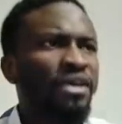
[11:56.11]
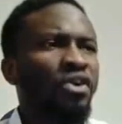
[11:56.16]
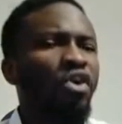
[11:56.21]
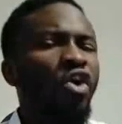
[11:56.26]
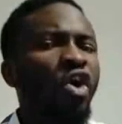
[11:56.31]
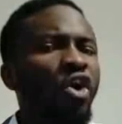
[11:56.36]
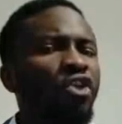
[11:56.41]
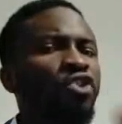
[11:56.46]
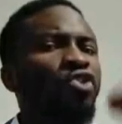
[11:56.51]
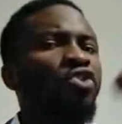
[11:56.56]

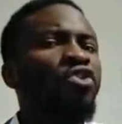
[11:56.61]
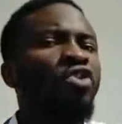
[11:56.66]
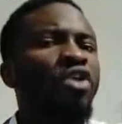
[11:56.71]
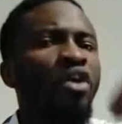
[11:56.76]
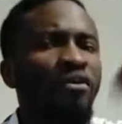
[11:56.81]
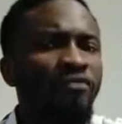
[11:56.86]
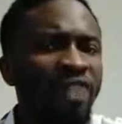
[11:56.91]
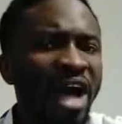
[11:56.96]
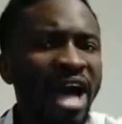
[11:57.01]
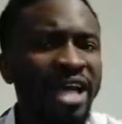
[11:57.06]
Oh children
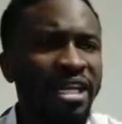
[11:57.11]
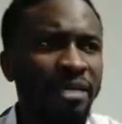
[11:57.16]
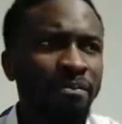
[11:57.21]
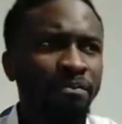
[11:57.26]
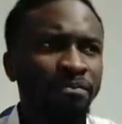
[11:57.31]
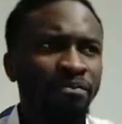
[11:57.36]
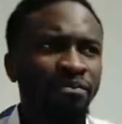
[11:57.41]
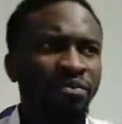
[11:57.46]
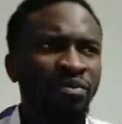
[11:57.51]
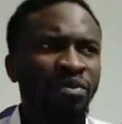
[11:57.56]
of Adam,
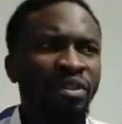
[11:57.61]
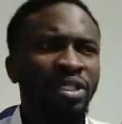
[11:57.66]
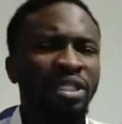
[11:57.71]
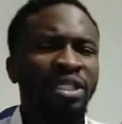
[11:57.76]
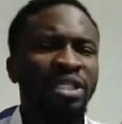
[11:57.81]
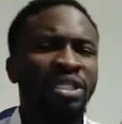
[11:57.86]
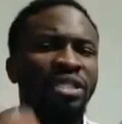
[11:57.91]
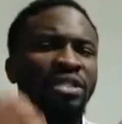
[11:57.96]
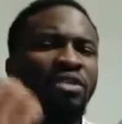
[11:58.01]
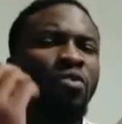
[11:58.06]

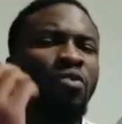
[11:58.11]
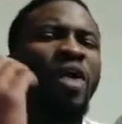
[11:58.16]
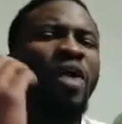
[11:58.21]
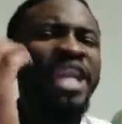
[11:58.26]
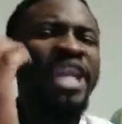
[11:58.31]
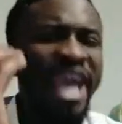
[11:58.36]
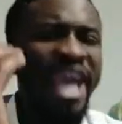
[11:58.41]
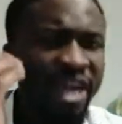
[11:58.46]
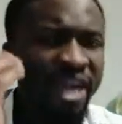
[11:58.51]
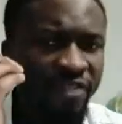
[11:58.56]

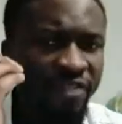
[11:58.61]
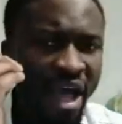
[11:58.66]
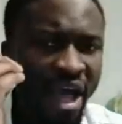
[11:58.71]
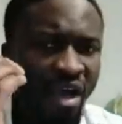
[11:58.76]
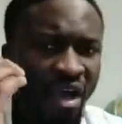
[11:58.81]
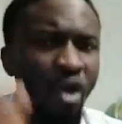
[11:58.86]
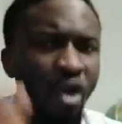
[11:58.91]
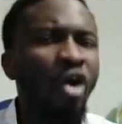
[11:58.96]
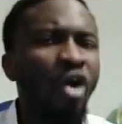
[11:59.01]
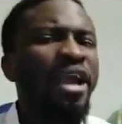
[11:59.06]

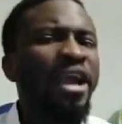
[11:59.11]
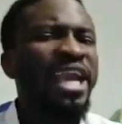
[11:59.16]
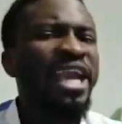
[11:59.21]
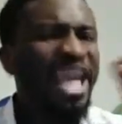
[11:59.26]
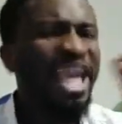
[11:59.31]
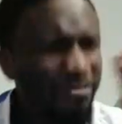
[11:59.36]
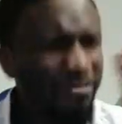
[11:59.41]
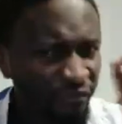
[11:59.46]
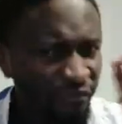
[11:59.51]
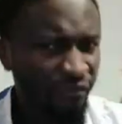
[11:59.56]
whenever or
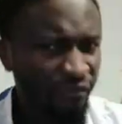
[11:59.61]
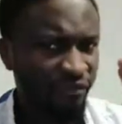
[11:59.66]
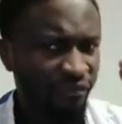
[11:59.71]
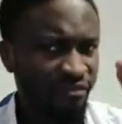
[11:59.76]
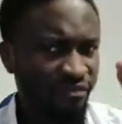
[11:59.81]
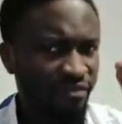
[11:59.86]
if